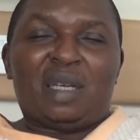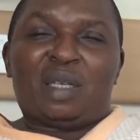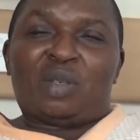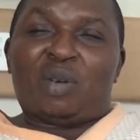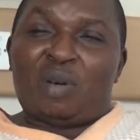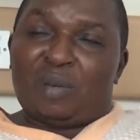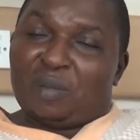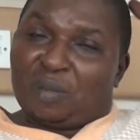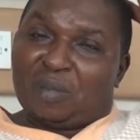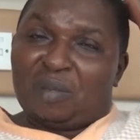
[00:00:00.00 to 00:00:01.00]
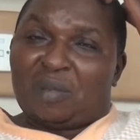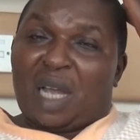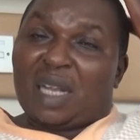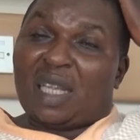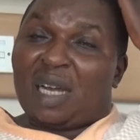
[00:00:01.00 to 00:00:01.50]
So
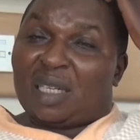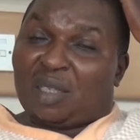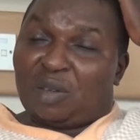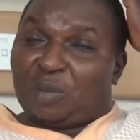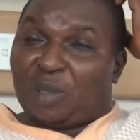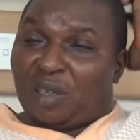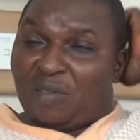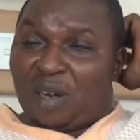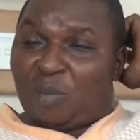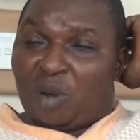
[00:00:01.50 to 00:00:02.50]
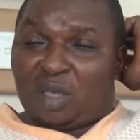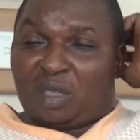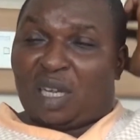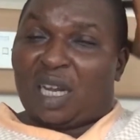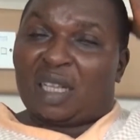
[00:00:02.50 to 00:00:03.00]
I thank this hospital very much,
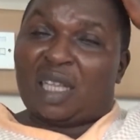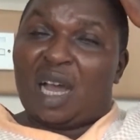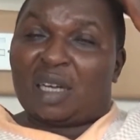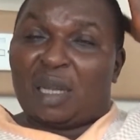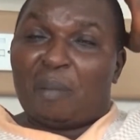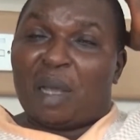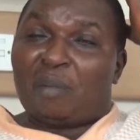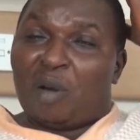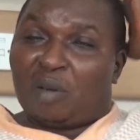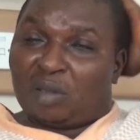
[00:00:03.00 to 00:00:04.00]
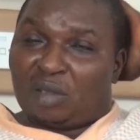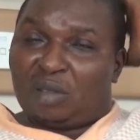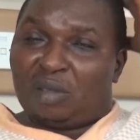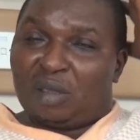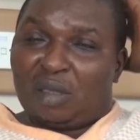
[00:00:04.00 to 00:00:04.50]
and I thank the MedMonks
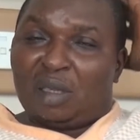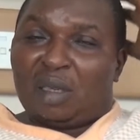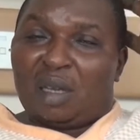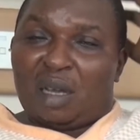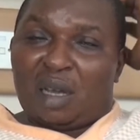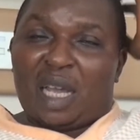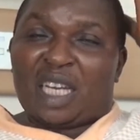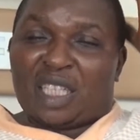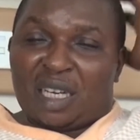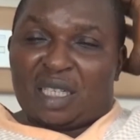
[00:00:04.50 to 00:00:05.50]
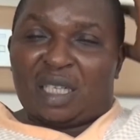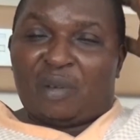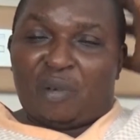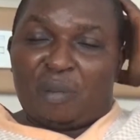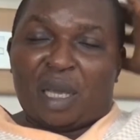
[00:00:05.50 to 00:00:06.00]
agency
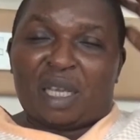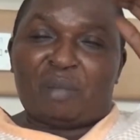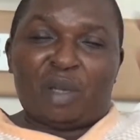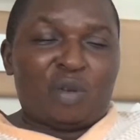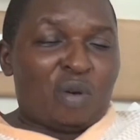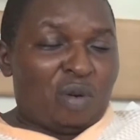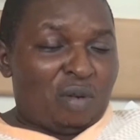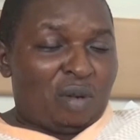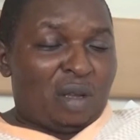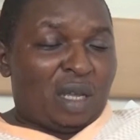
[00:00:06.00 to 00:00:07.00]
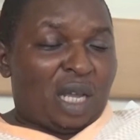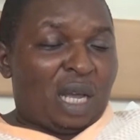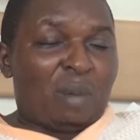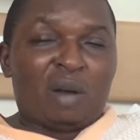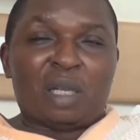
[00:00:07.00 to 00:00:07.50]
for making me know
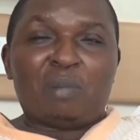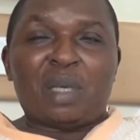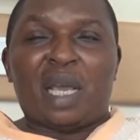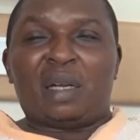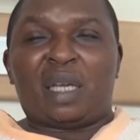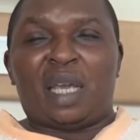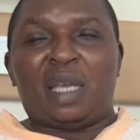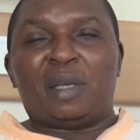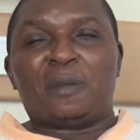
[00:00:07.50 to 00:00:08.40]
about the BLK.